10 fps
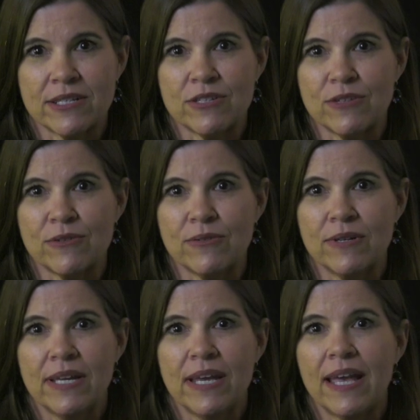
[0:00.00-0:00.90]

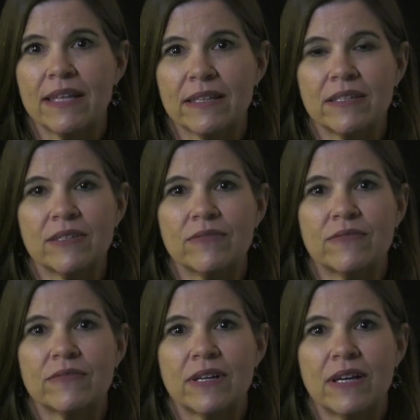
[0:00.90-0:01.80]
to, and
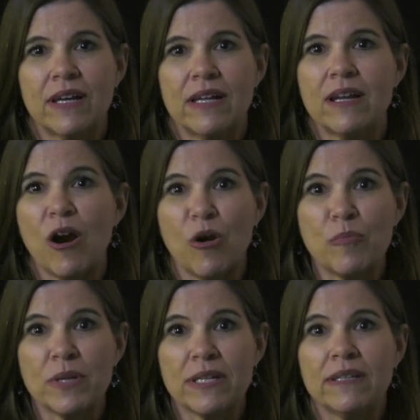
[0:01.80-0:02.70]
live an
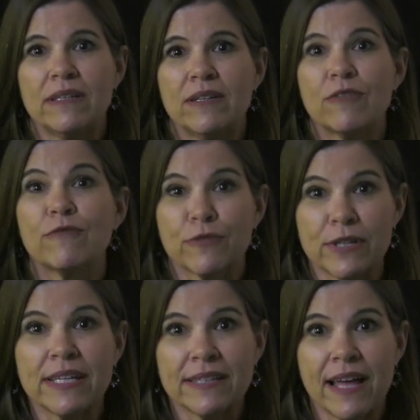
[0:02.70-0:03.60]
open,
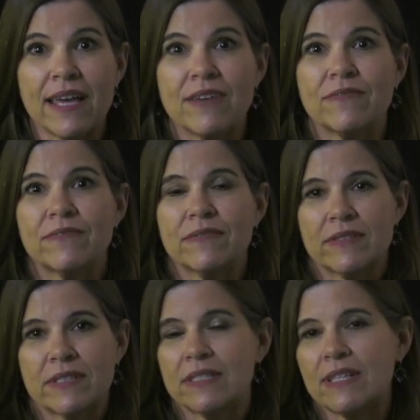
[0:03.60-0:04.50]
free life.
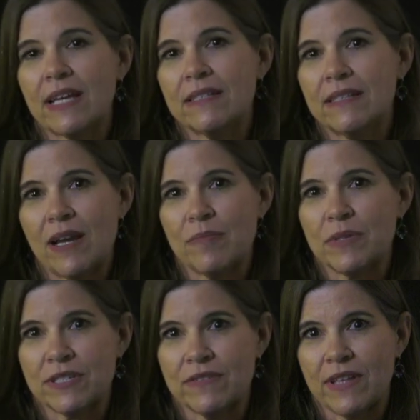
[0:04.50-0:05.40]
It's exactly the
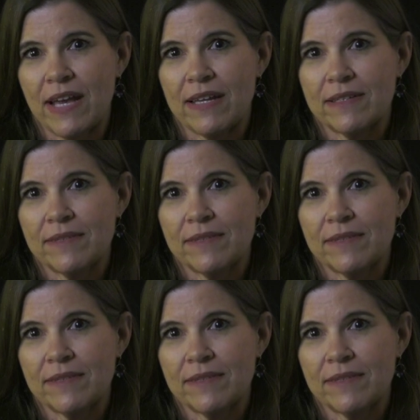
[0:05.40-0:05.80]
opposite of that.